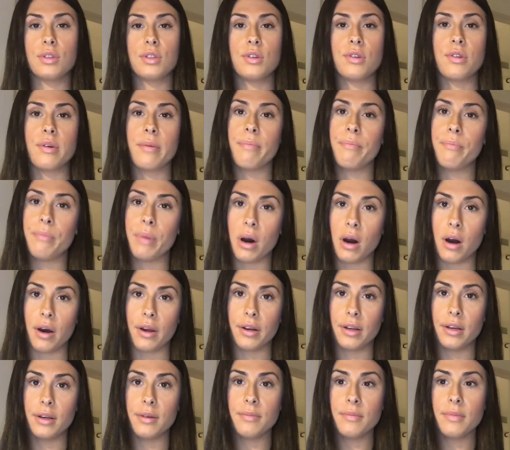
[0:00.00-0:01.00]
to the
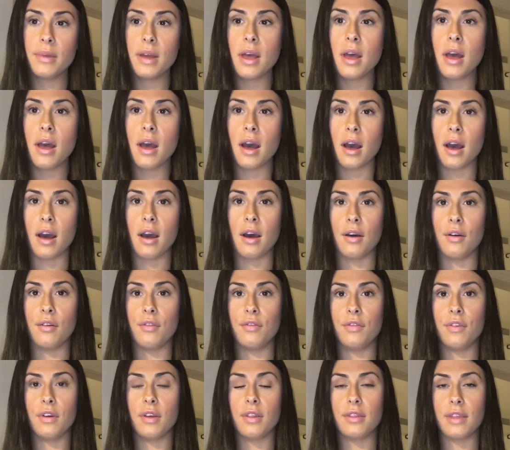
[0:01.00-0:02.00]
bottom of
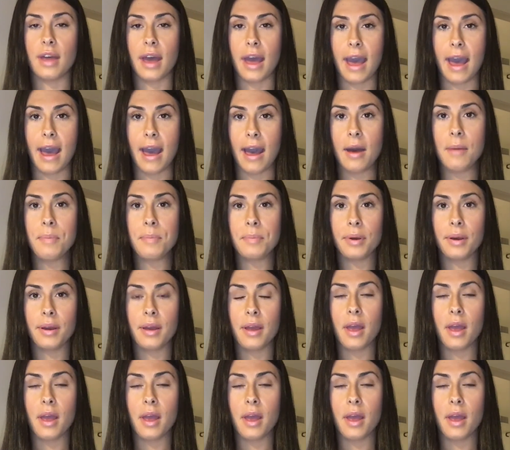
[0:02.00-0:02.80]
the app,